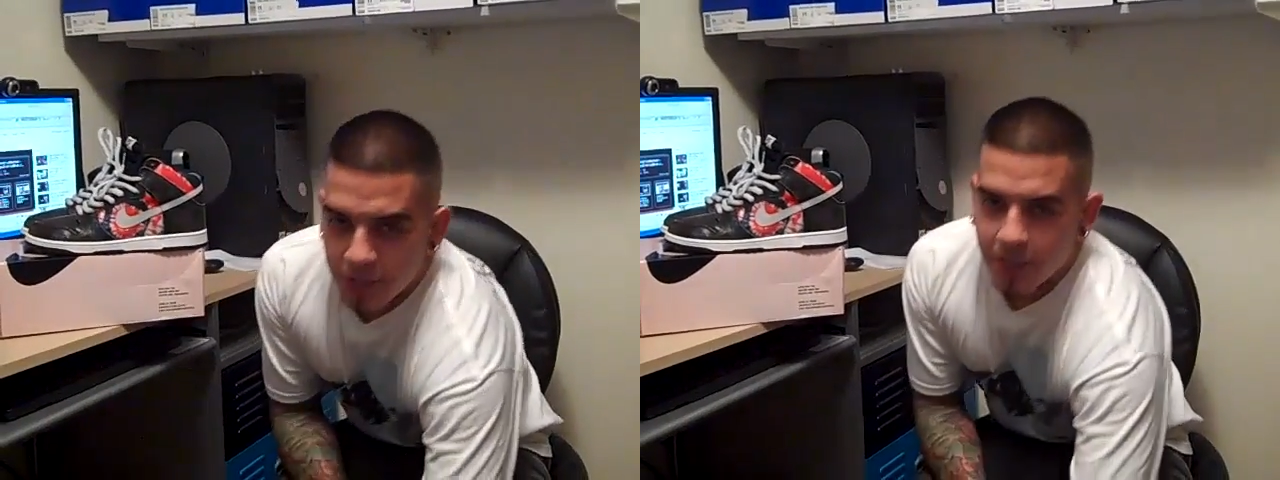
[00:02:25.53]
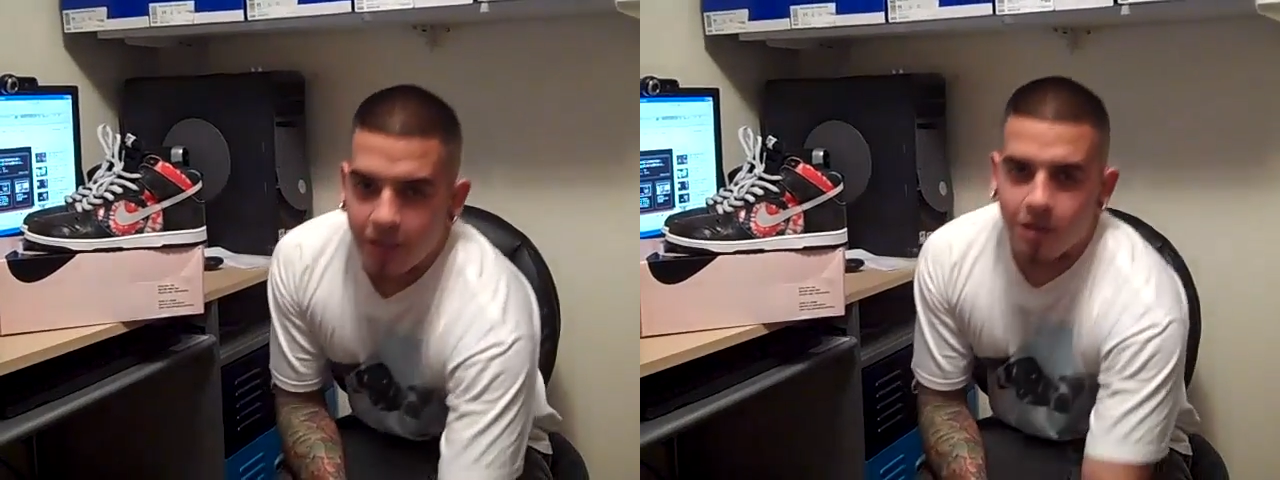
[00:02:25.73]

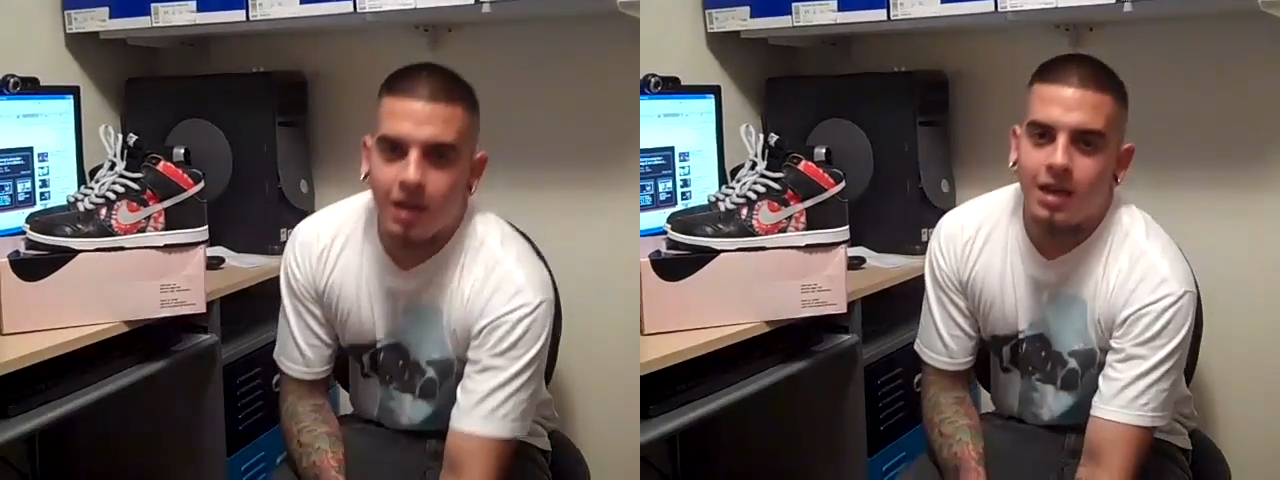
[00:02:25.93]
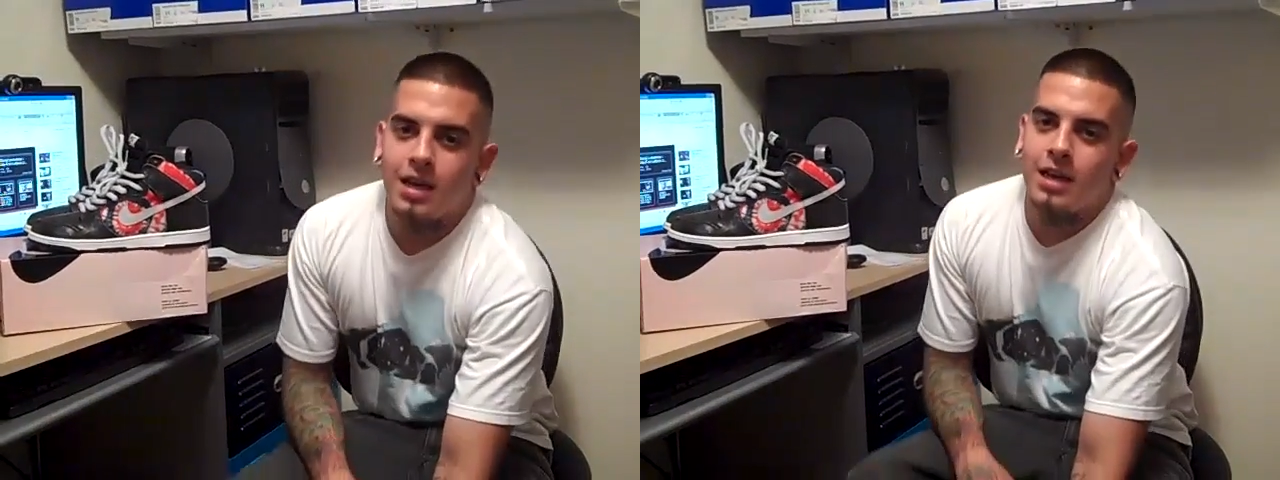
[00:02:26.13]
check out
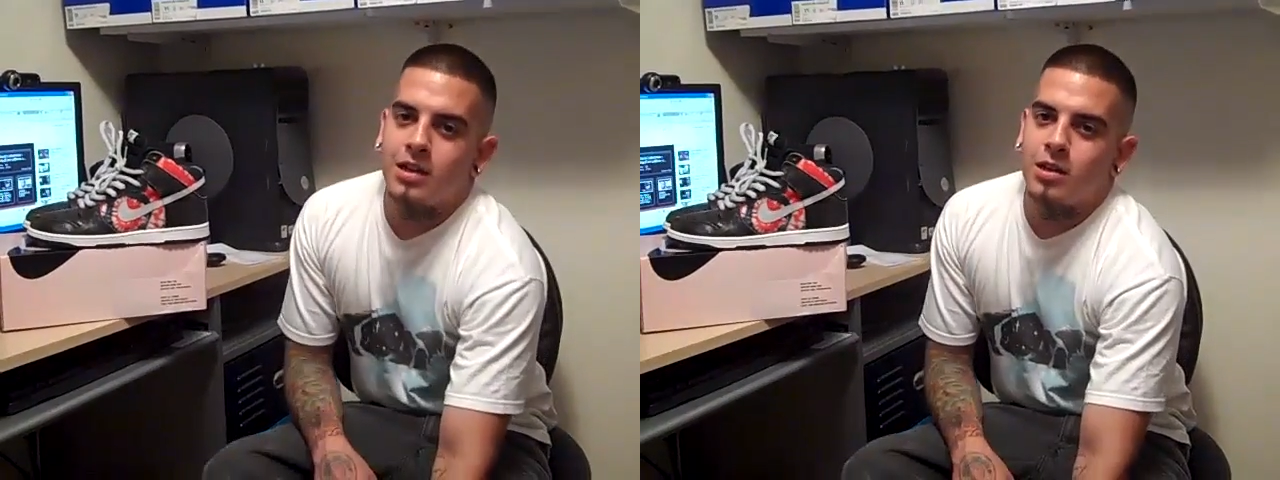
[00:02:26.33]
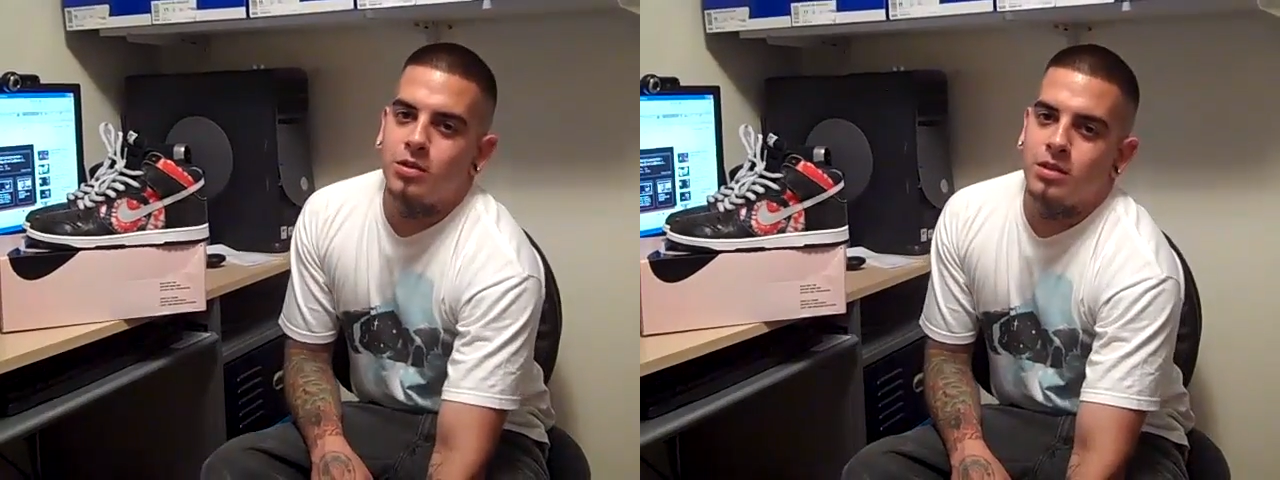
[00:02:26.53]

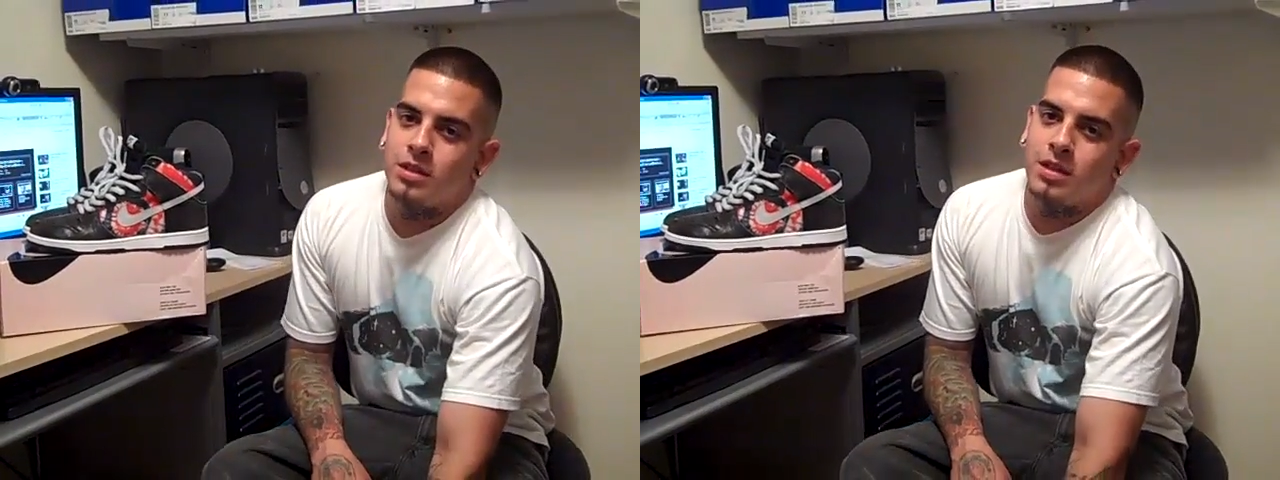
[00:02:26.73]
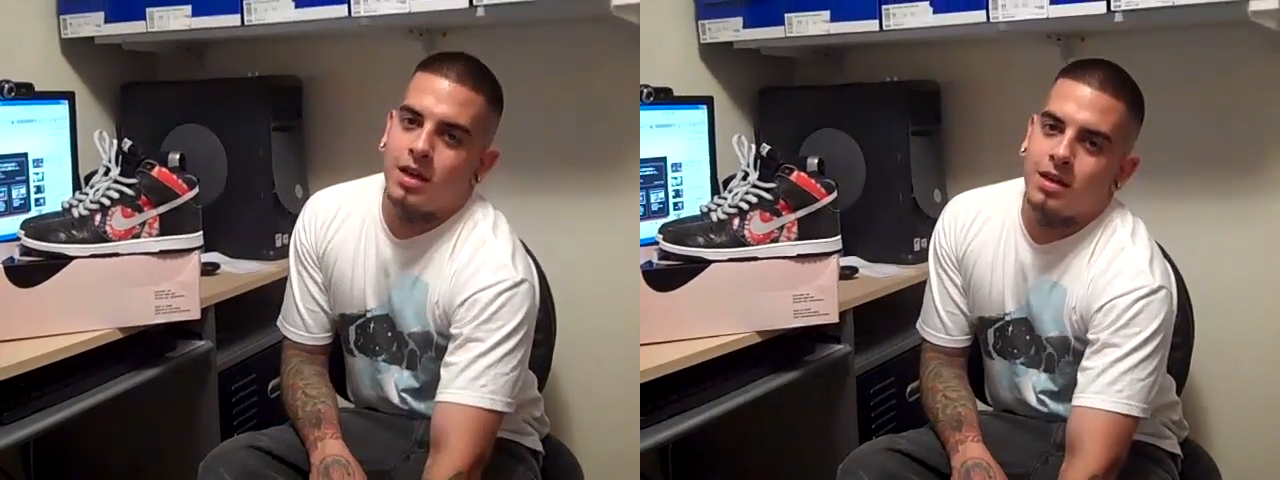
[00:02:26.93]

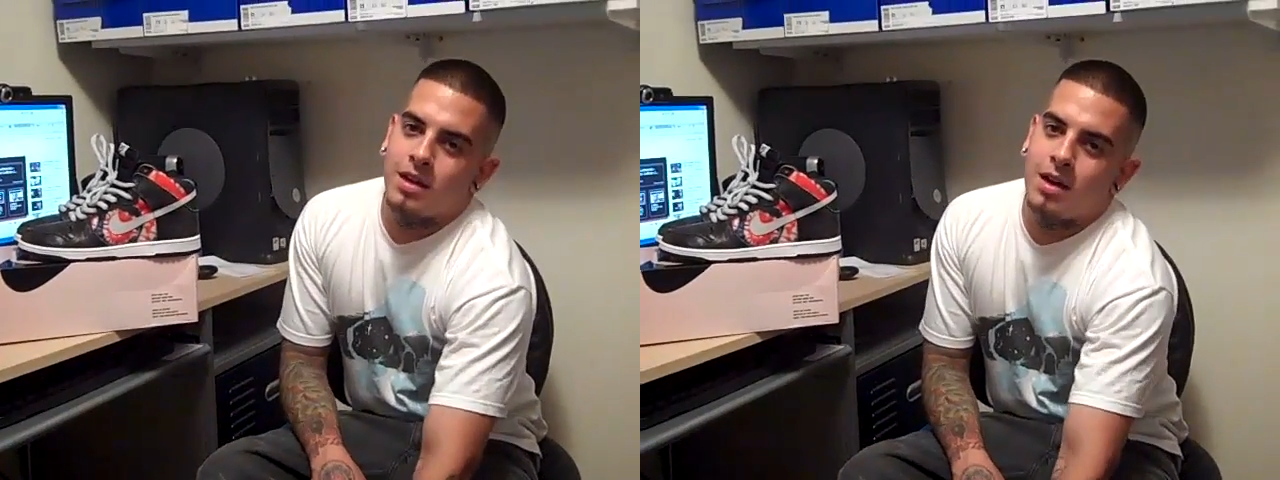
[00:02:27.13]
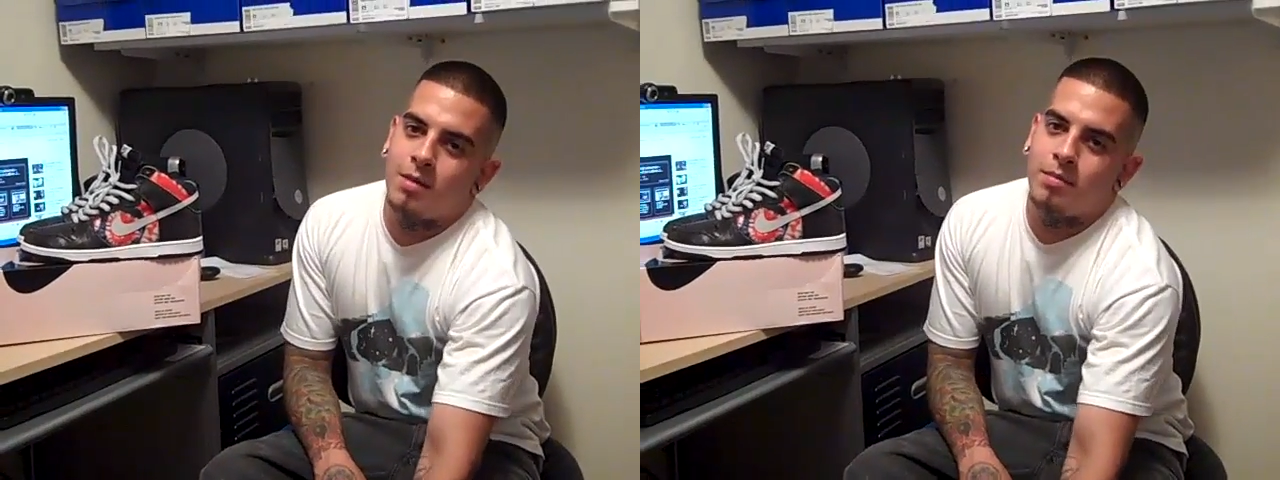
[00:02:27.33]

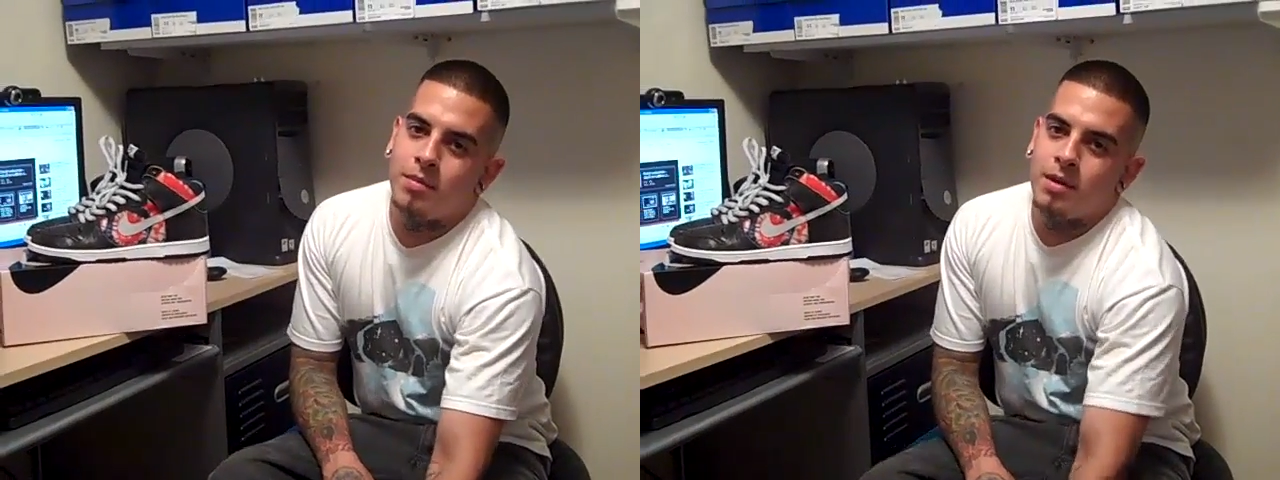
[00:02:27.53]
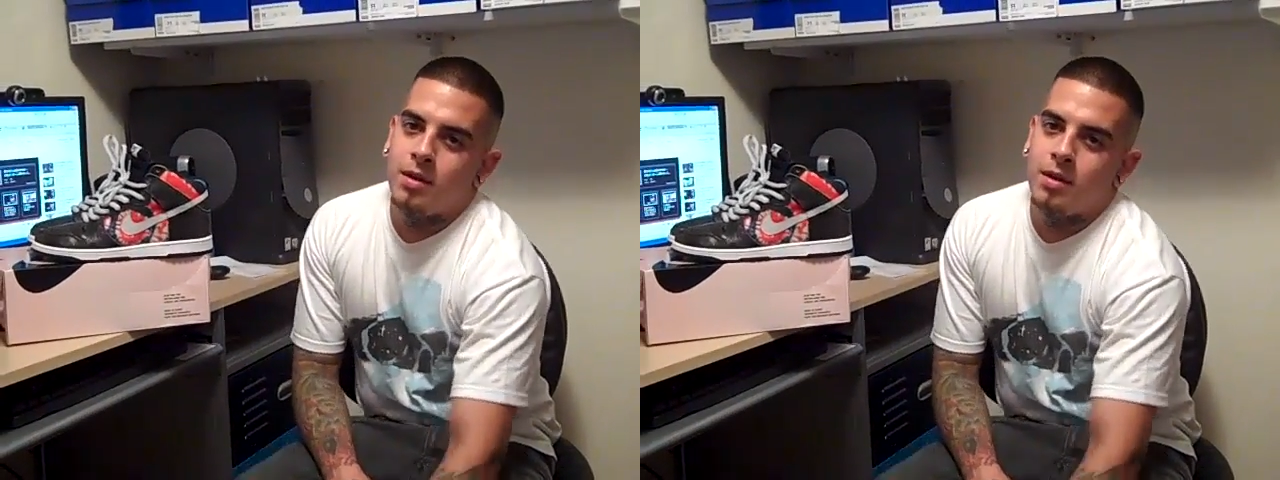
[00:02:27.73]
godlikeclothing.com.